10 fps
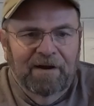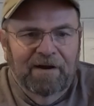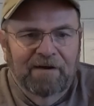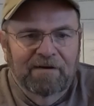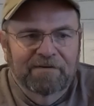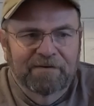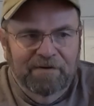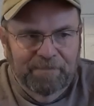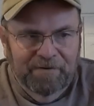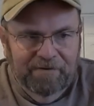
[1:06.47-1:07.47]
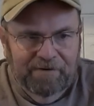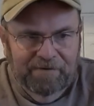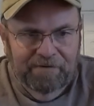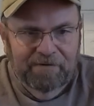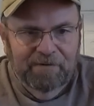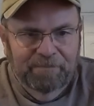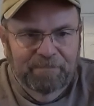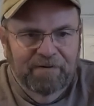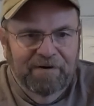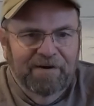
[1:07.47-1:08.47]
I took a
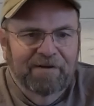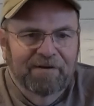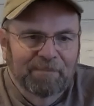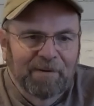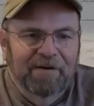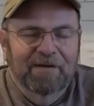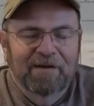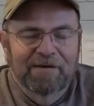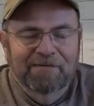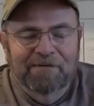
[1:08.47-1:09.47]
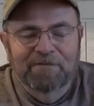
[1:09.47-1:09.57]
pretty good amount of cash.